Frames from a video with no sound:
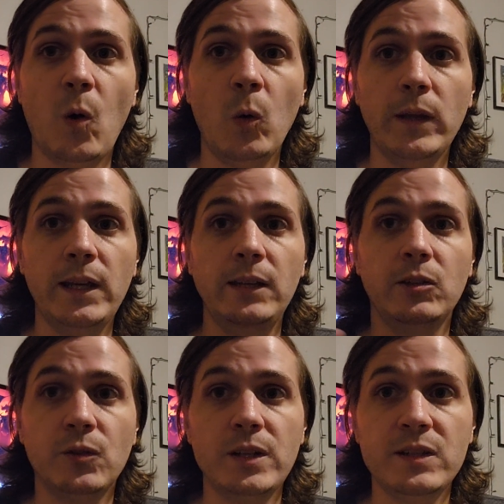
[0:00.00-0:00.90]
only
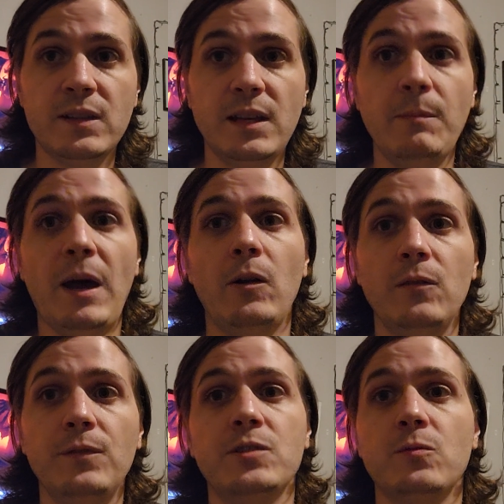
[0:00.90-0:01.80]
increased the amount of
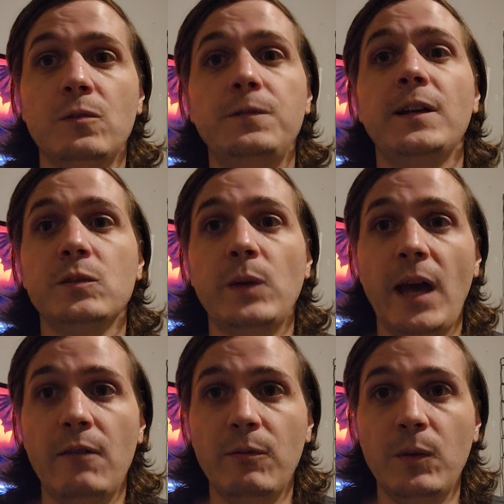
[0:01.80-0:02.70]
visual effects we
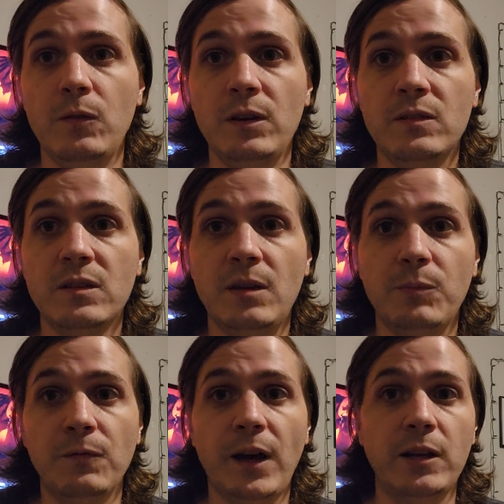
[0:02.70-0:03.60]
have in movies and
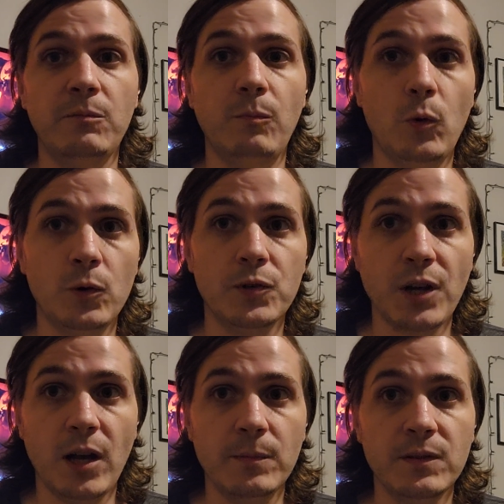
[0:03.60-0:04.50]
provided more
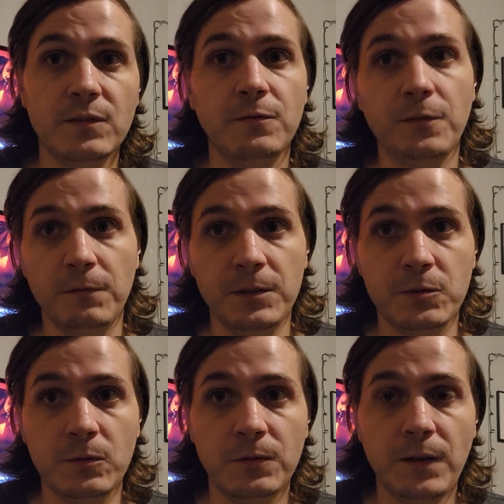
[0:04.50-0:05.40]
jobs for
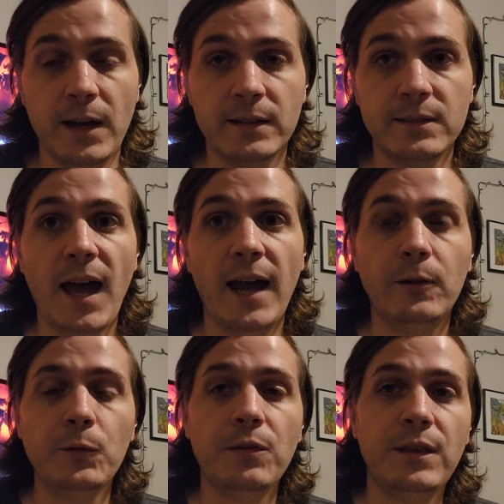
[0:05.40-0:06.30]
visual effects. I
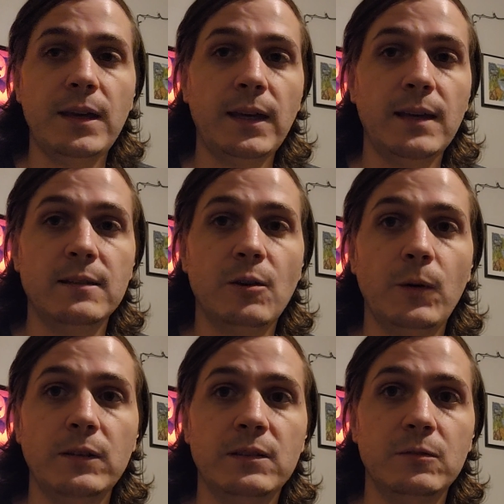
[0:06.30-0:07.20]
don't think it's
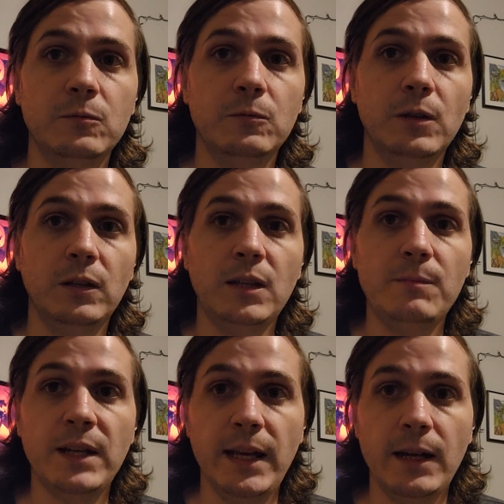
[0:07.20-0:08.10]
going to
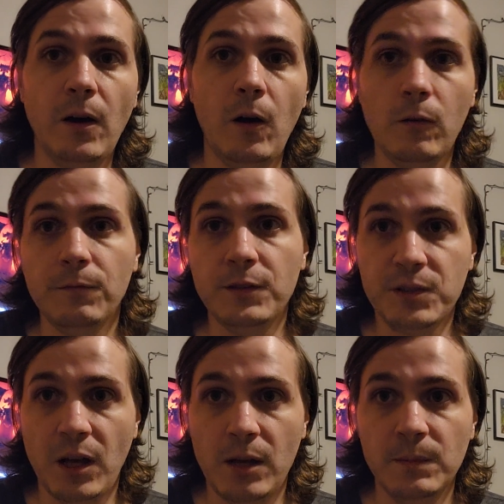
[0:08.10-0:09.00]
eliminate all of the
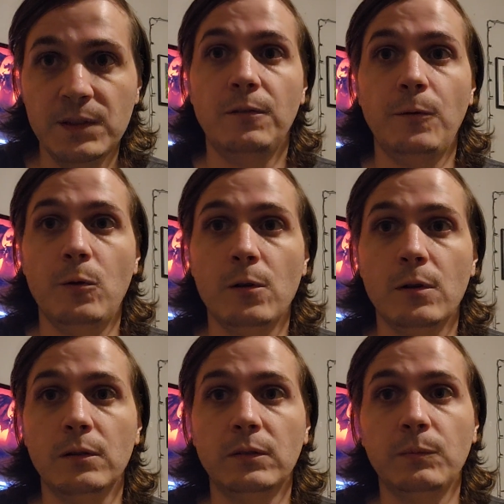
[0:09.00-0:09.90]
jobs
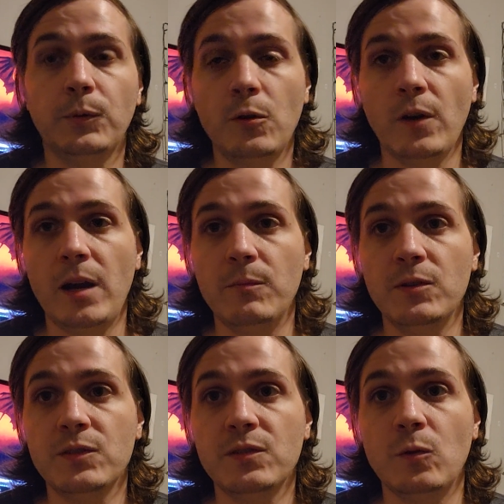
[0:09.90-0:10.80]
for
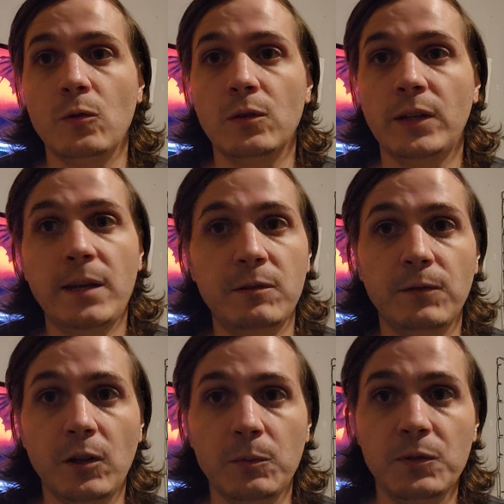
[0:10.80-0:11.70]
programmers or game
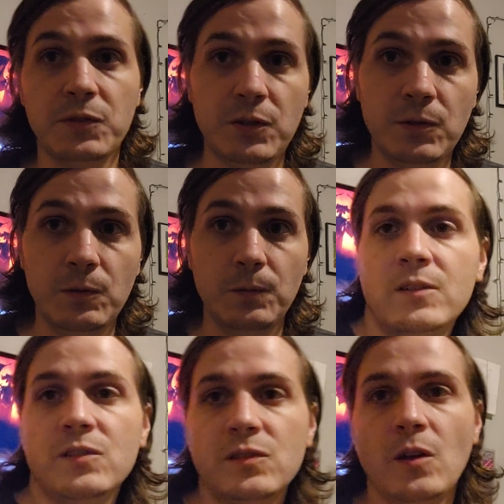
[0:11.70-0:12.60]
developers too.
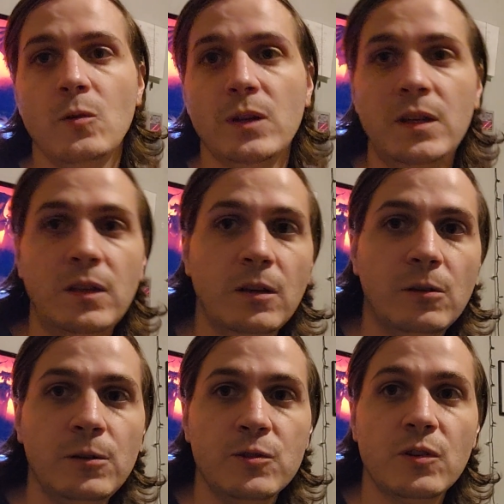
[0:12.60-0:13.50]
So, in
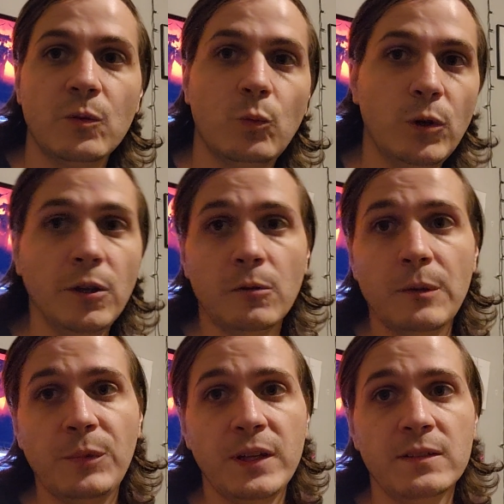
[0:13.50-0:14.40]
conclusion, will it
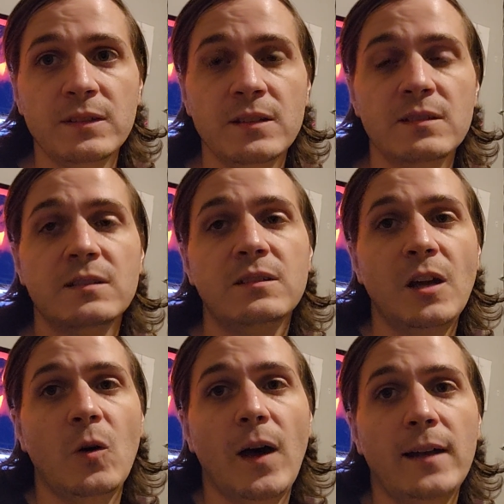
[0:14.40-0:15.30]
replace us?
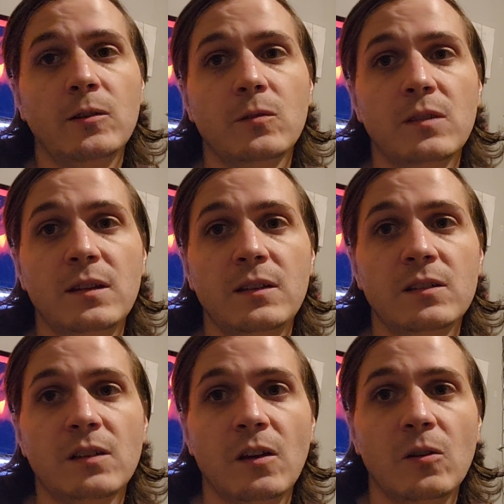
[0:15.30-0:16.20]
No, I don't think
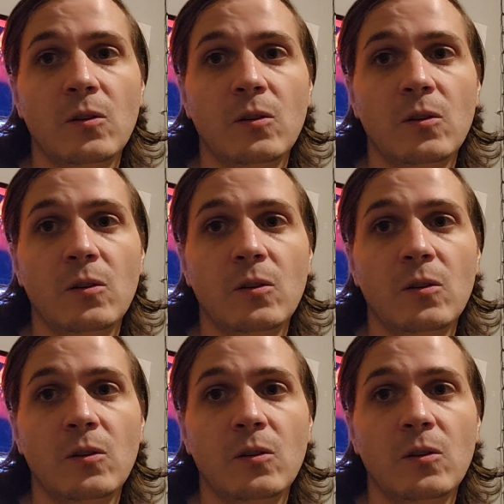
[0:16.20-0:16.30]
so.